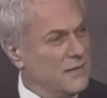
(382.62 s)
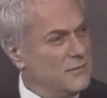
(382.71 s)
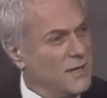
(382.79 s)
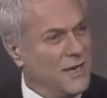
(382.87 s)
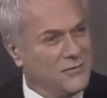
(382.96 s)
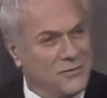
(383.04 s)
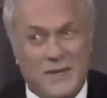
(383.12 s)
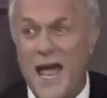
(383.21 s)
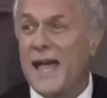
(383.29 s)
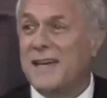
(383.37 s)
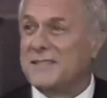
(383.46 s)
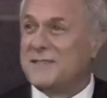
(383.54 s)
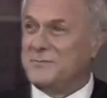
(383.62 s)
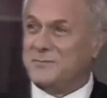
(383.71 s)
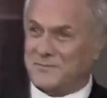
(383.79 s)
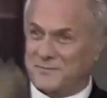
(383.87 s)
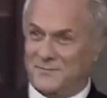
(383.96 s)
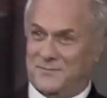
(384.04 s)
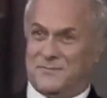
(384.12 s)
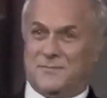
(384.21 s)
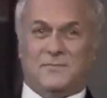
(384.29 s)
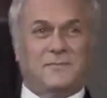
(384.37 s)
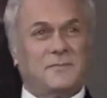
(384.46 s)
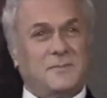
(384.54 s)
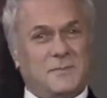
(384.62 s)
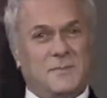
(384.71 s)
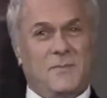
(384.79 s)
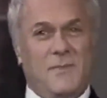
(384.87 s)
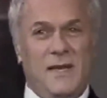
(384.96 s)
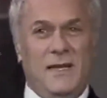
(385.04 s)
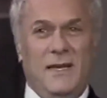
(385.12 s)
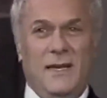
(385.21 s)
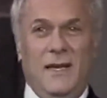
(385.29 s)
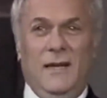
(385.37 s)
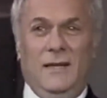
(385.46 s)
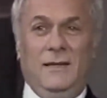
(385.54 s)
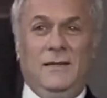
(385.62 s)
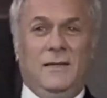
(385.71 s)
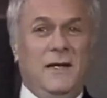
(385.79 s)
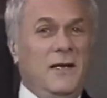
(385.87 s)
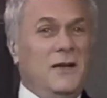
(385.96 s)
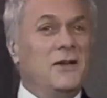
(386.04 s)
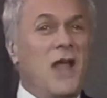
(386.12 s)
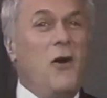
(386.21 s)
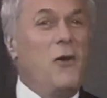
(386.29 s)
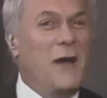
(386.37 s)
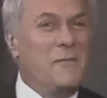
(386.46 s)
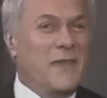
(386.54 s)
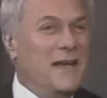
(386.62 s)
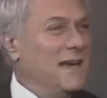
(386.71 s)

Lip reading: of judgment. Even with millions earned, Curtis often